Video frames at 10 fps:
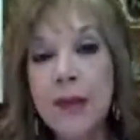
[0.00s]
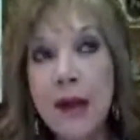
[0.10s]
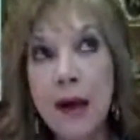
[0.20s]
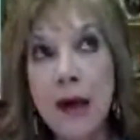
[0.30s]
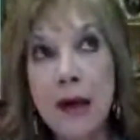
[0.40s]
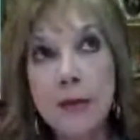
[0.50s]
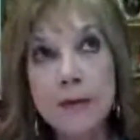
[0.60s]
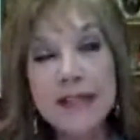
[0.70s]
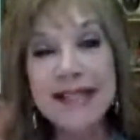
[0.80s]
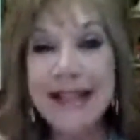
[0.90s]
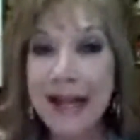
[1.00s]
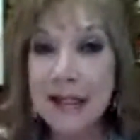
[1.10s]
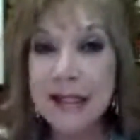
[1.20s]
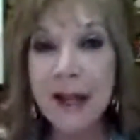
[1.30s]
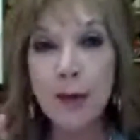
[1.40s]
um, sense
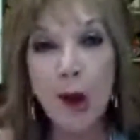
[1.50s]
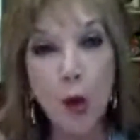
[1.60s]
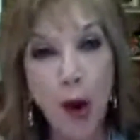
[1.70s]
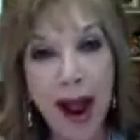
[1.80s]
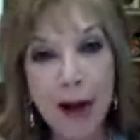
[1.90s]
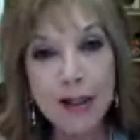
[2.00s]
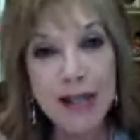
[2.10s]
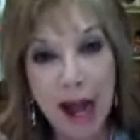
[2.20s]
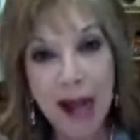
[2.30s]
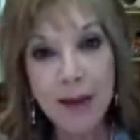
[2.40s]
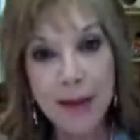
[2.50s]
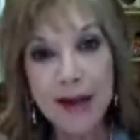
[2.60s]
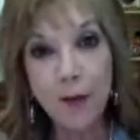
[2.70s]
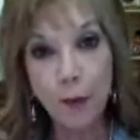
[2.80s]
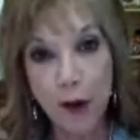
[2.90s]
that requires high beta
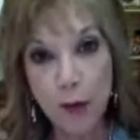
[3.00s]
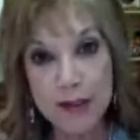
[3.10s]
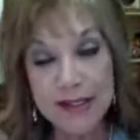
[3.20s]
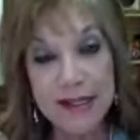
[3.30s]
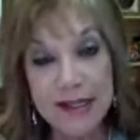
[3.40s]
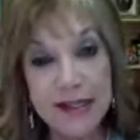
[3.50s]
frequencies